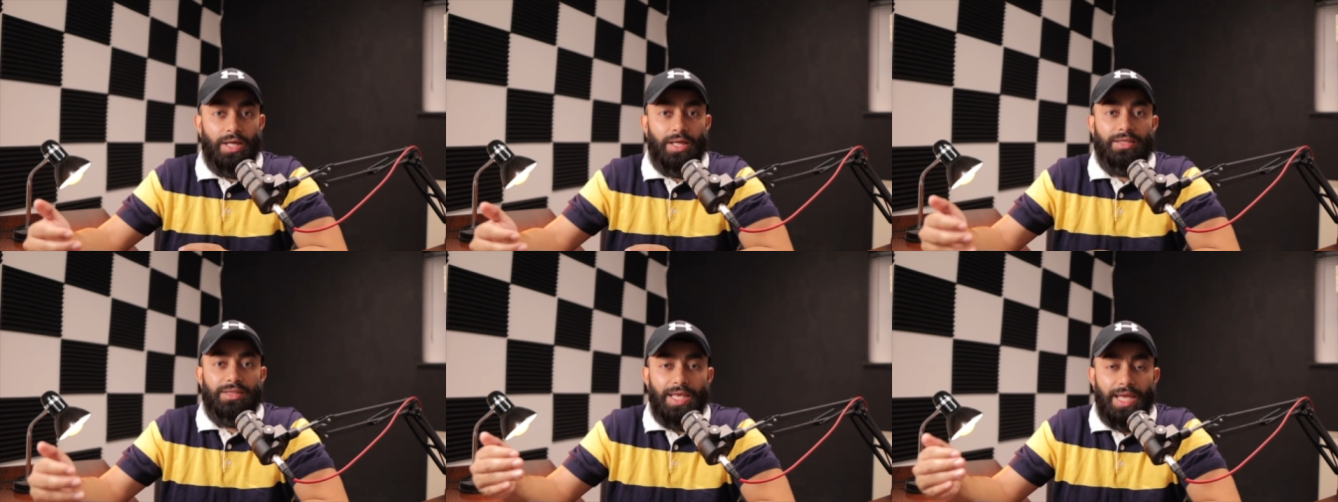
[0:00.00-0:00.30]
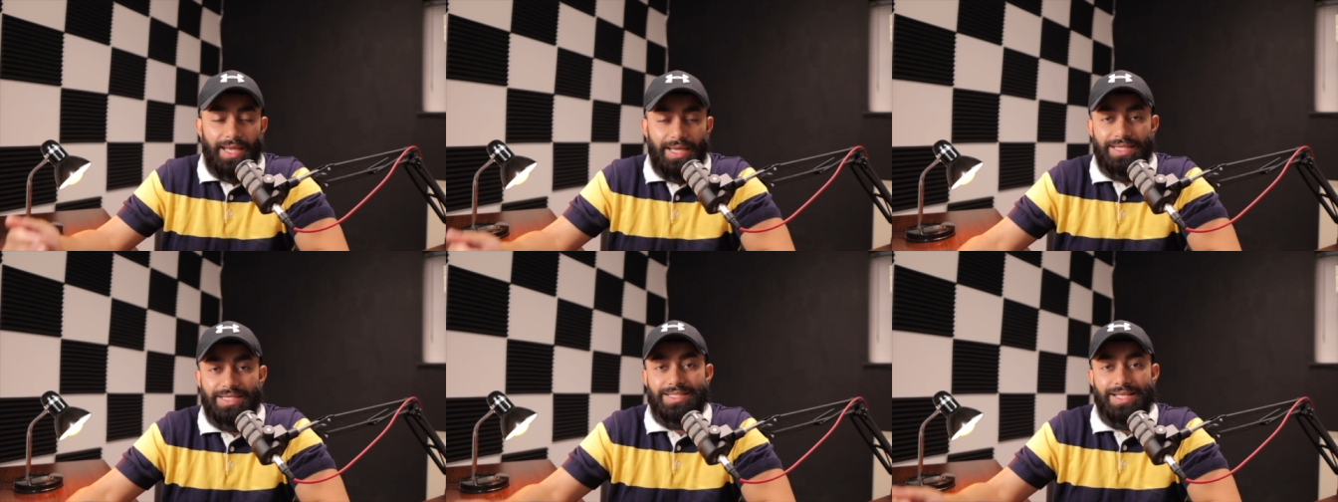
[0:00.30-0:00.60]

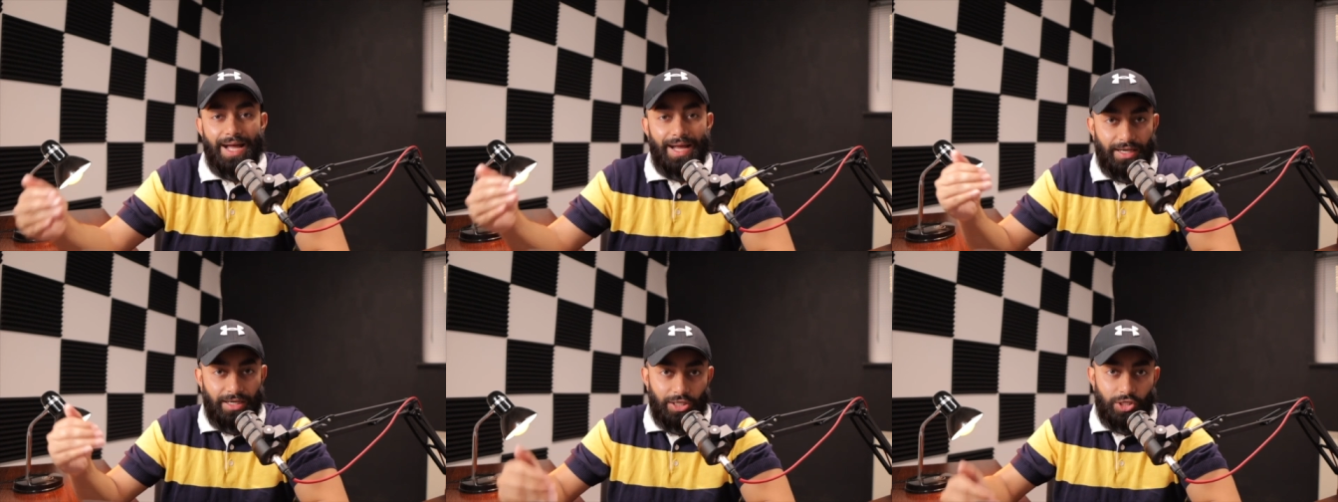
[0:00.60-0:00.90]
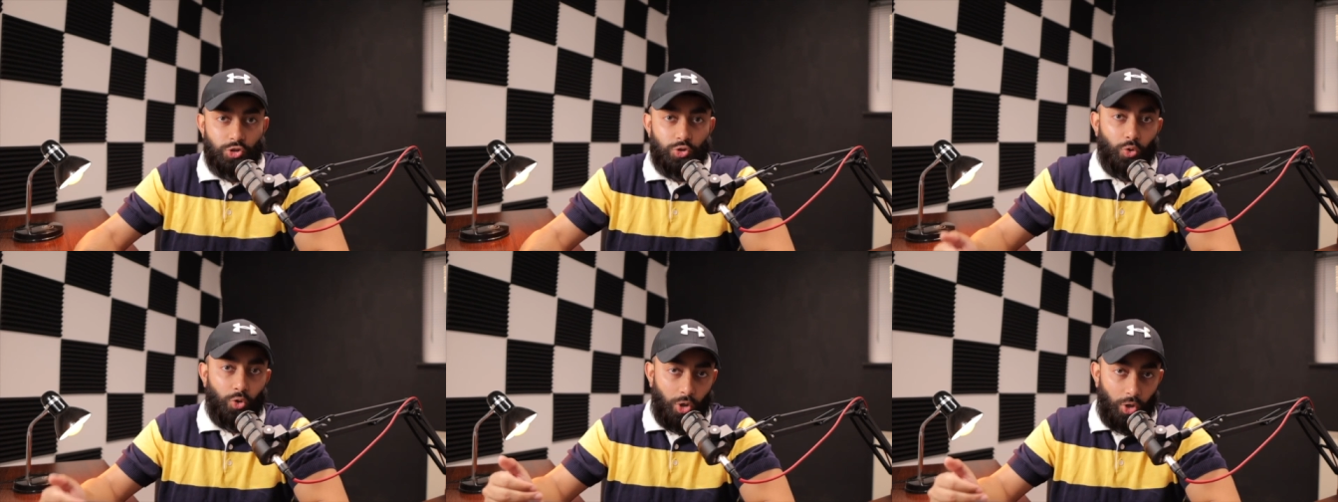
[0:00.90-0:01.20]
there is that
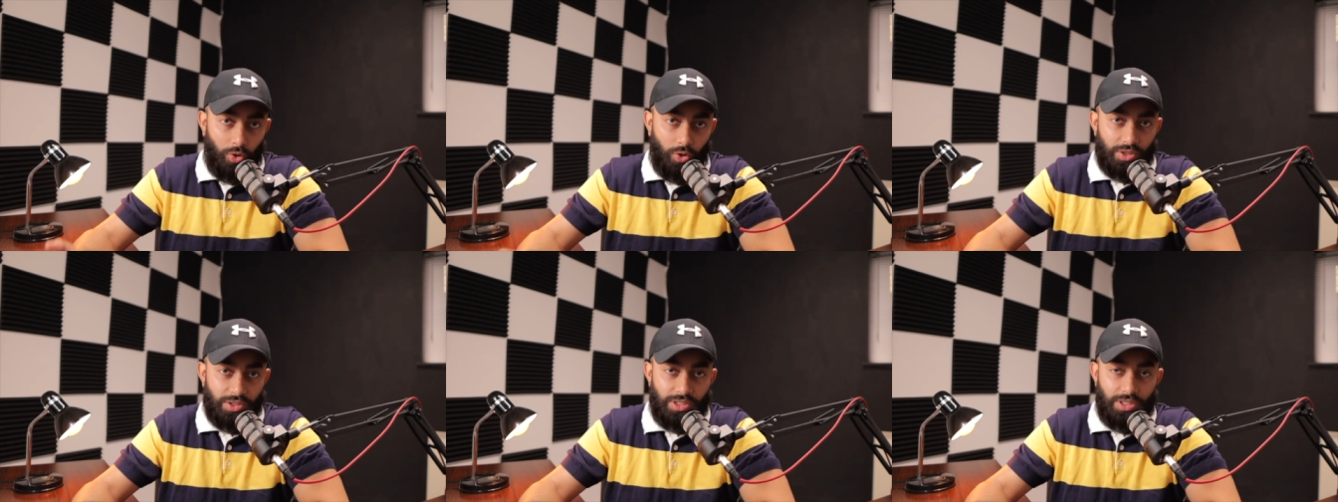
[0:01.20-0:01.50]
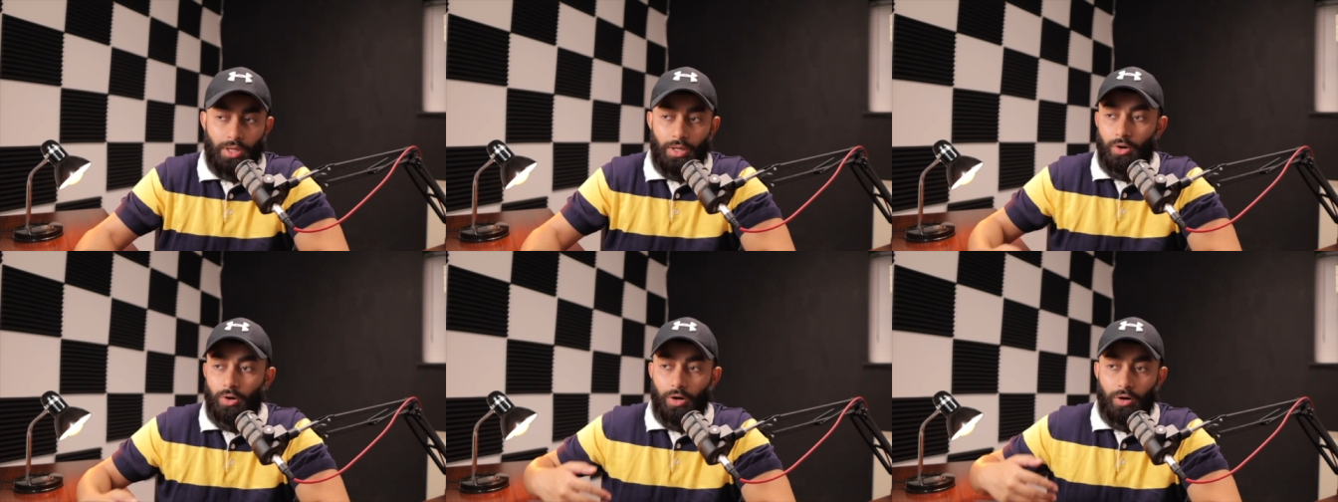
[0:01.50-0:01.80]
initial cost
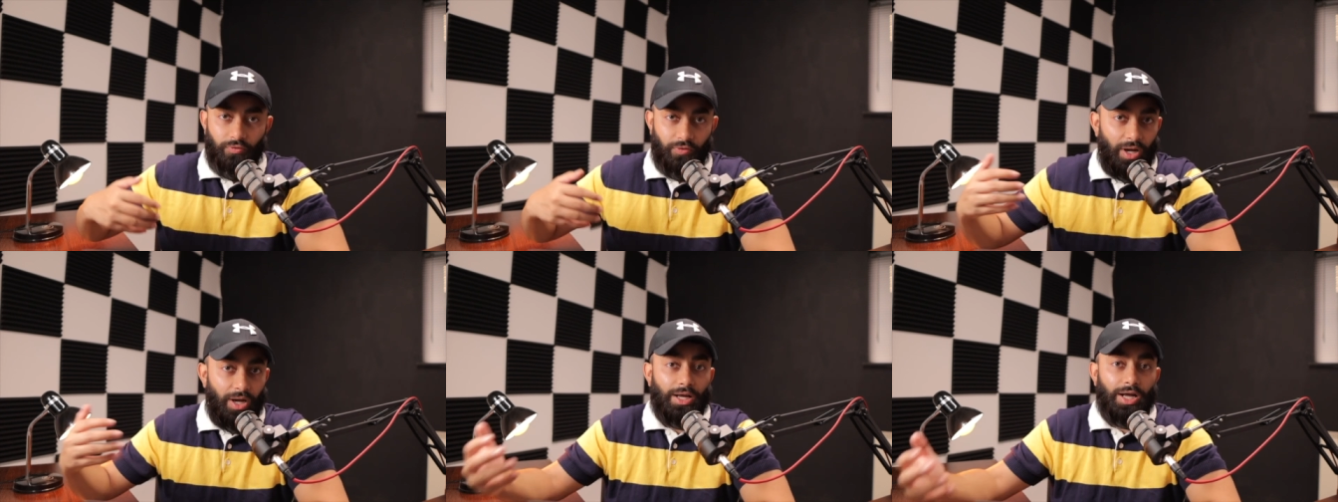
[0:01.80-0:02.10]
of a